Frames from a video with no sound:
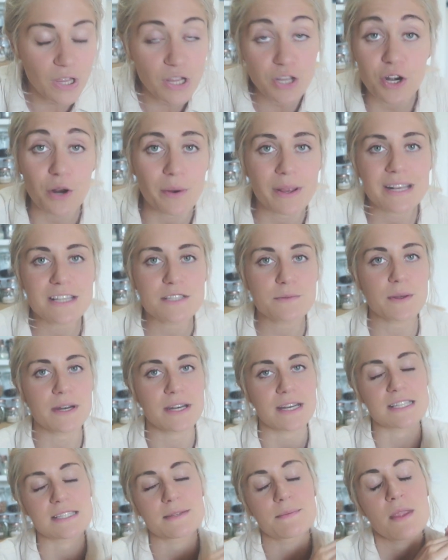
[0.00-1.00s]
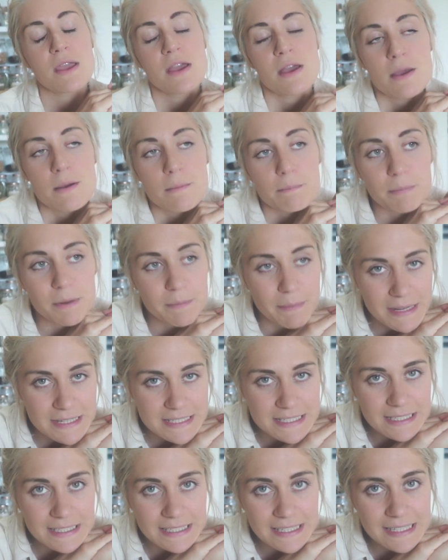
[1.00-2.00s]
you know, it is what it is. But
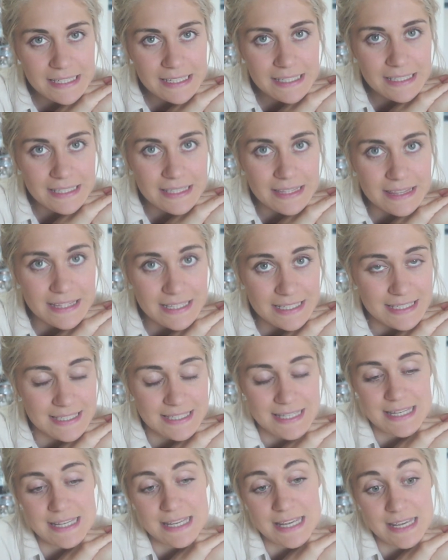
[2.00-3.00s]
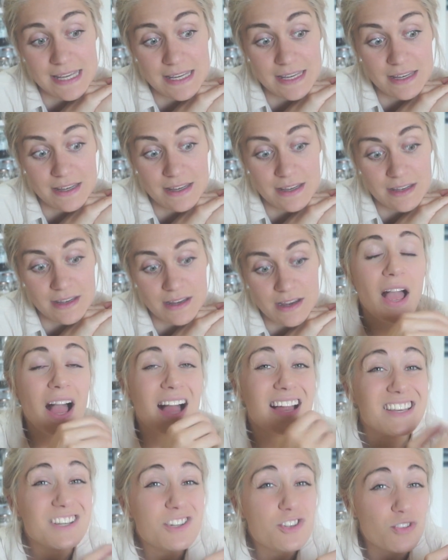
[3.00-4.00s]
basically this year
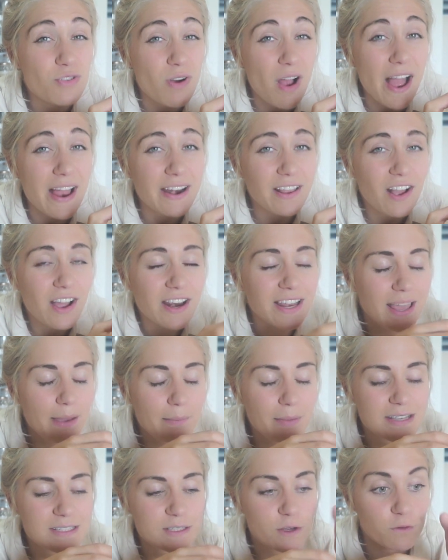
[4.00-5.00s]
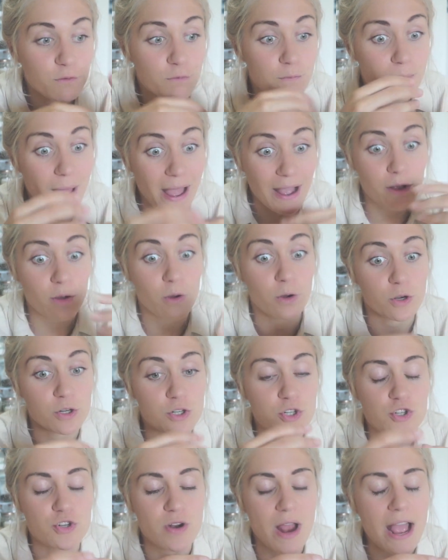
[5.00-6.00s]
I did try to kind of get myself back
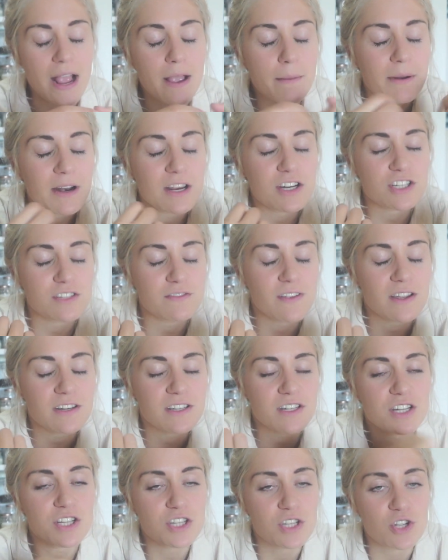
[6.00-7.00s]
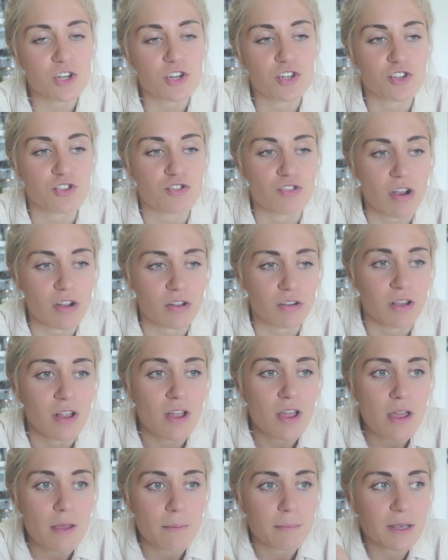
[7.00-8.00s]
on track, but I just found it a huge struggle
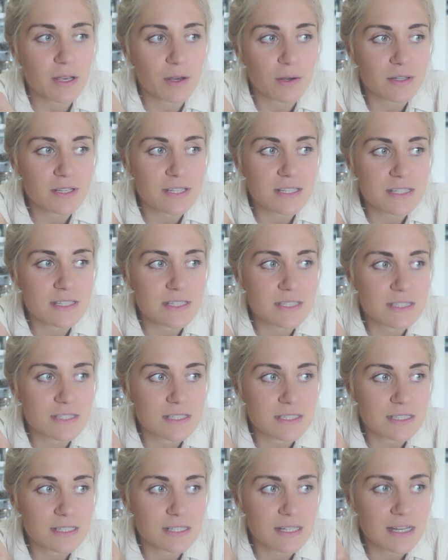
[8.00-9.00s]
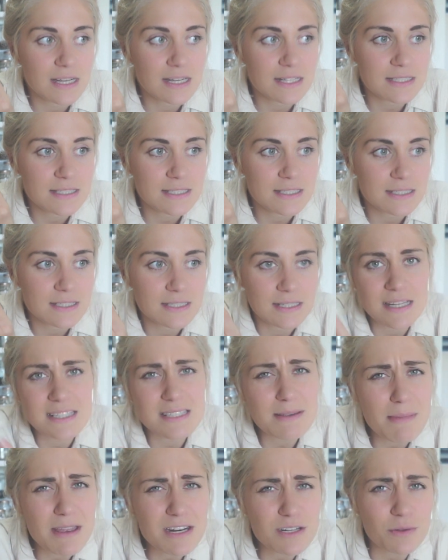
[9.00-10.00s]
because it's
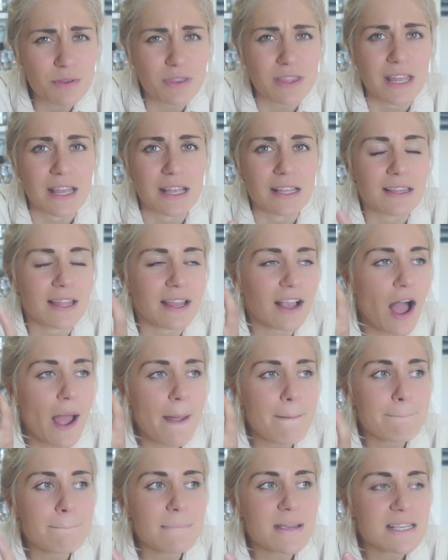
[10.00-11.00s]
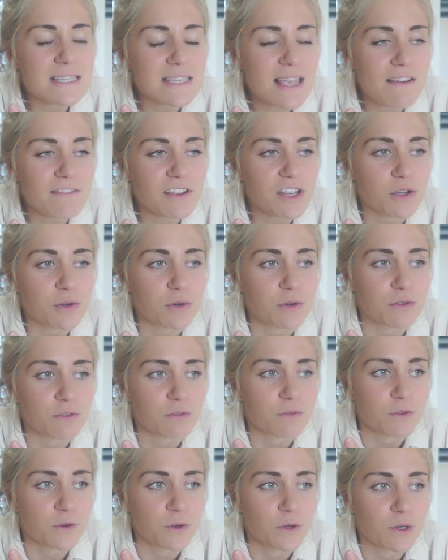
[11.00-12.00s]
a mental thing. I miss having good
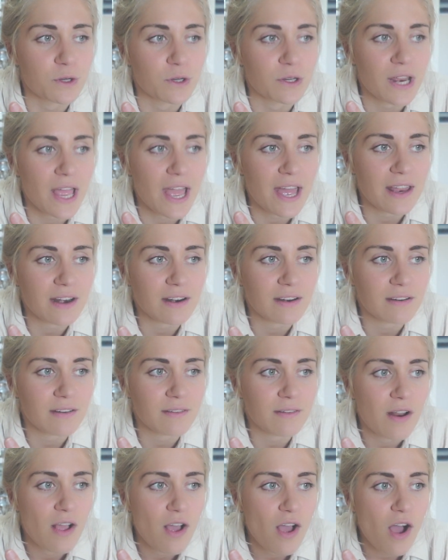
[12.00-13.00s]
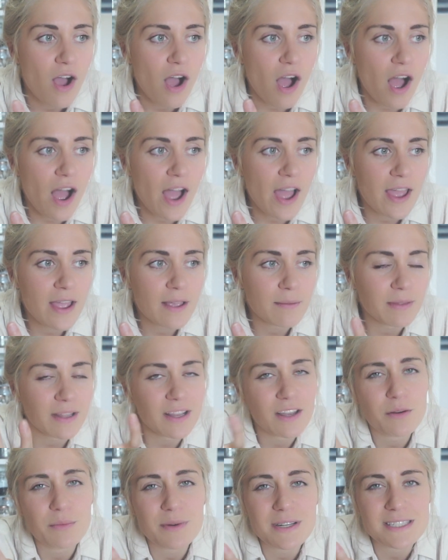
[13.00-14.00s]
food, and I
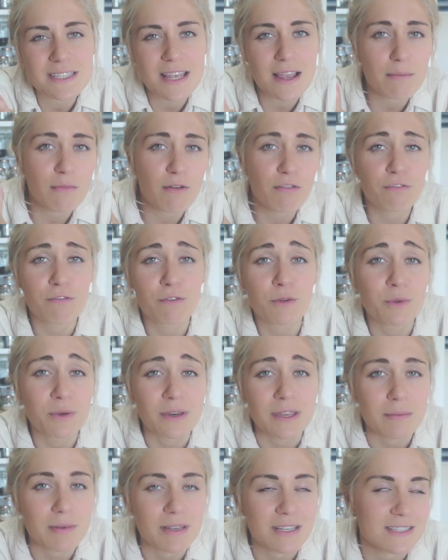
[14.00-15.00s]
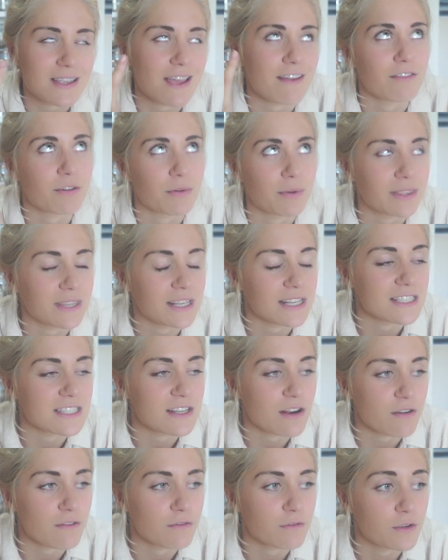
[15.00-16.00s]
don't want to say I'm a foodie because everyone thinks
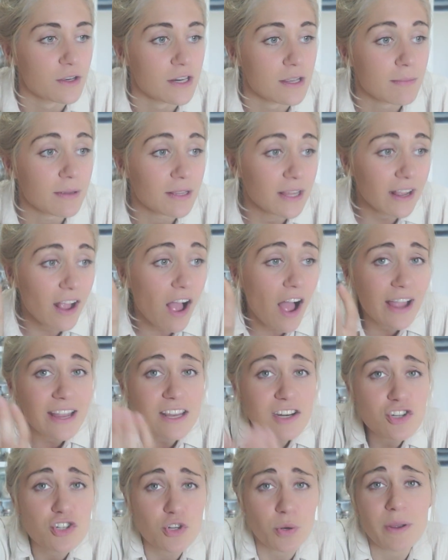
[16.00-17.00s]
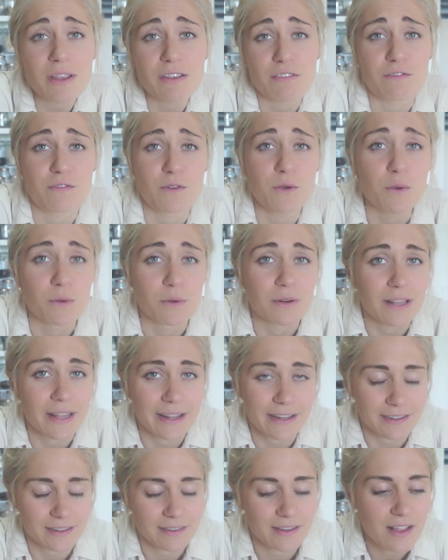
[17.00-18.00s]
they're a foodie, but I enjoy food,
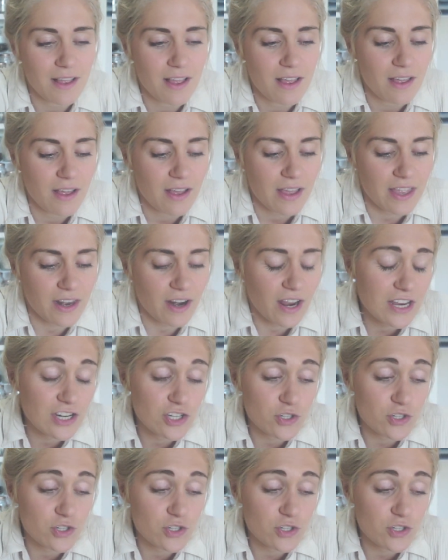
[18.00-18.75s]
and I